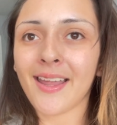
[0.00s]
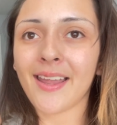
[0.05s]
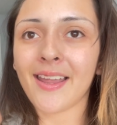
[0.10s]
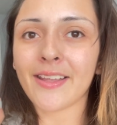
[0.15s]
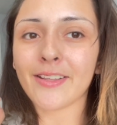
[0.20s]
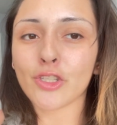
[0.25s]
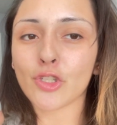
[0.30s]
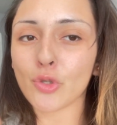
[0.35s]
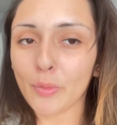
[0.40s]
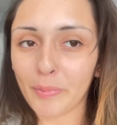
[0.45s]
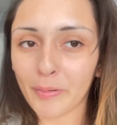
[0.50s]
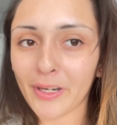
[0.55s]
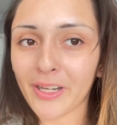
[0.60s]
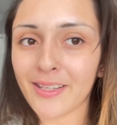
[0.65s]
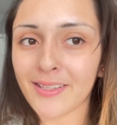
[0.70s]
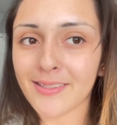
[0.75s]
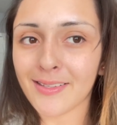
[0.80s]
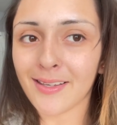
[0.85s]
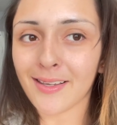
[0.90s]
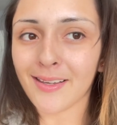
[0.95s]
super
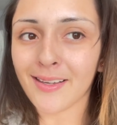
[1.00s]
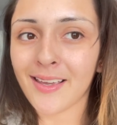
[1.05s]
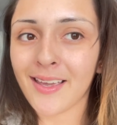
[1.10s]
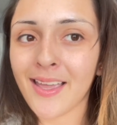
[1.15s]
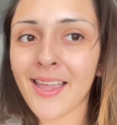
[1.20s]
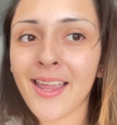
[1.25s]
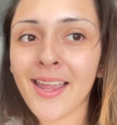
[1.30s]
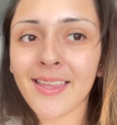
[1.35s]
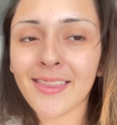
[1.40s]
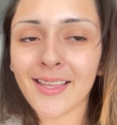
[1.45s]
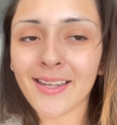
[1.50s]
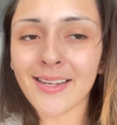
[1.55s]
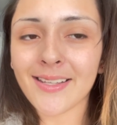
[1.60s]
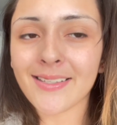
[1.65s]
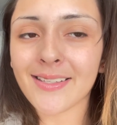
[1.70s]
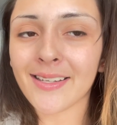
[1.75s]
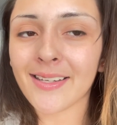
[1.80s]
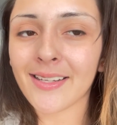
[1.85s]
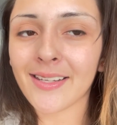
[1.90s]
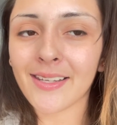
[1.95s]
easy, and that is
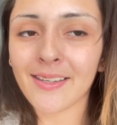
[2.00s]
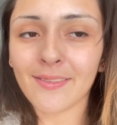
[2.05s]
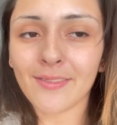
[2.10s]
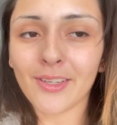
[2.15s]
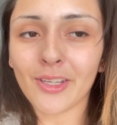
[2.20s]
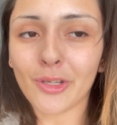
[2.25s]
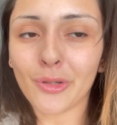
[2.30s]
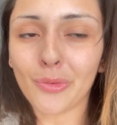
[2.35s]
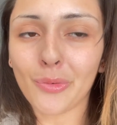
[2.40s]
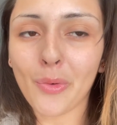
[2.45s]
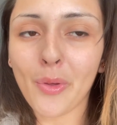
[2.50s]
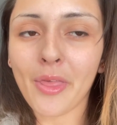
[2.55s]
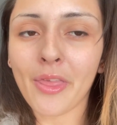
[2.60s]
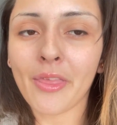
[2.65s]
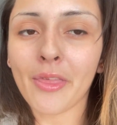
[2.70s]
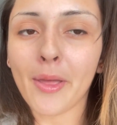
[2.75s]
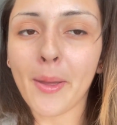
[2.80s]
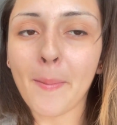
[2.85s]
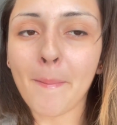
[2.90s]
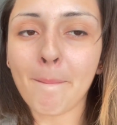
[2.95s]
gonna give you
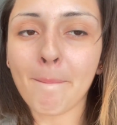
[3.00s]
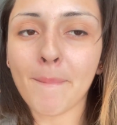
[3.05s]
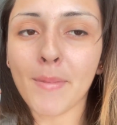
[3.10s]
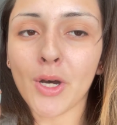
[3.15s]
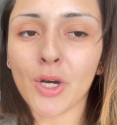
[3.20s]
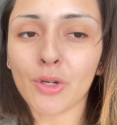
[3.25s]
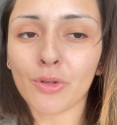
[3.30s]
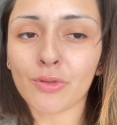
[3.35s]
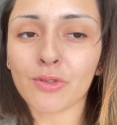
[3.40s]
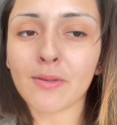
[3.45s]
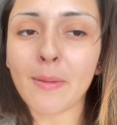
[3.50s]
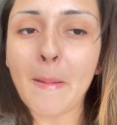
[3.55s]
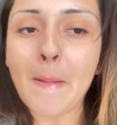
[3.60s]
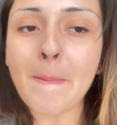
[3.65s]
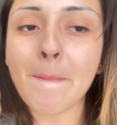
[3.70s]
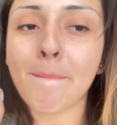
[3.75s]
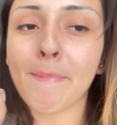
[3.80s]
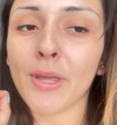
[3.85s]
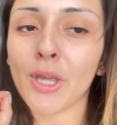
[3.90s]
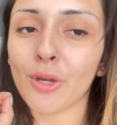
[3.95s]
the most
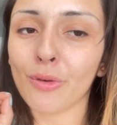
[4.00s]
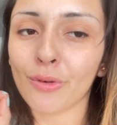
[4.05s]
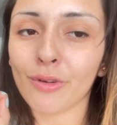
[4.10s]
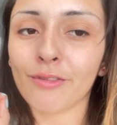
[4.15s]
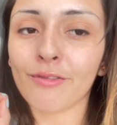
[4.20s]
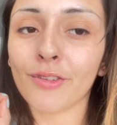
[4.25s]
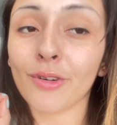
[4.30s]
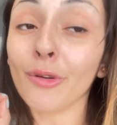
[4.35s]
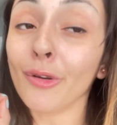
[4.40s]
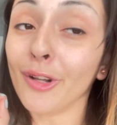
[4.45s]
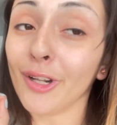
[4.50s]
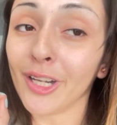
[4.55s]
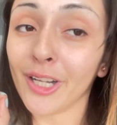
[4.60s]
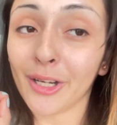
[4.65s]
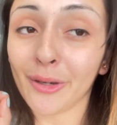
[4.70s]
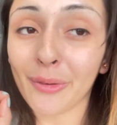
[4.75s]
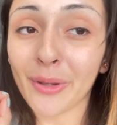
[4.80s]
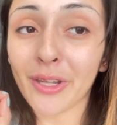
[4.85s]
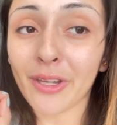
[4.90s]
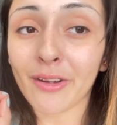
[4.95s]
beautiful glow
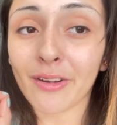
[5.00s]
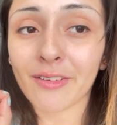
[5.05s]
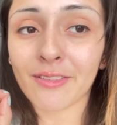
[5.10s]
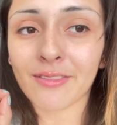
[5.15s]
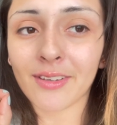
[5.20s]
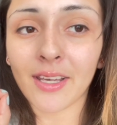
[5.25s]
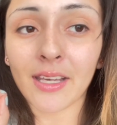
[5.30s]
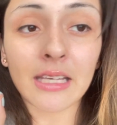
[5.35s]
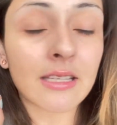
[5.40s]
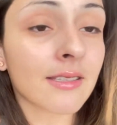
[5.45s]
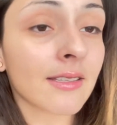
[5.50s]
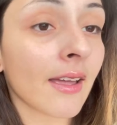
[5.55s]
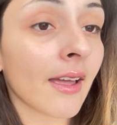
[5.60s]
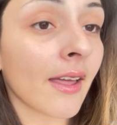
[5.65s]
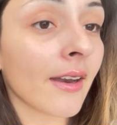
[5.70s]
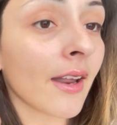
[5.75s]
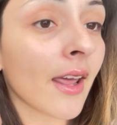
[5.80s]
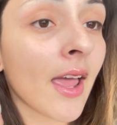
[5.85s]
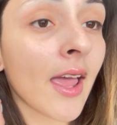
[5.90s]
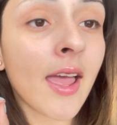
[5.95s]
in your face,
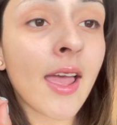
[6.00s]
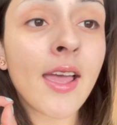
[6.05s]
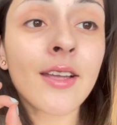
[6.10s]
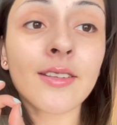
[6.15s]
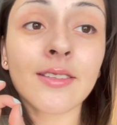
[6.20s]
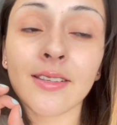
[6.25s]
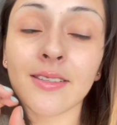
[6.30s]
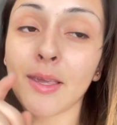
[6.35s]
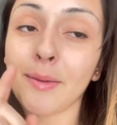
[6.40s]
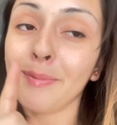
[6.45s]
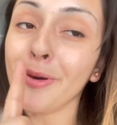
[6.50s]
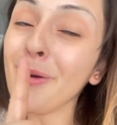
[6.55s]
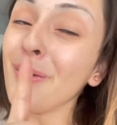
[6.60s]
then just keep on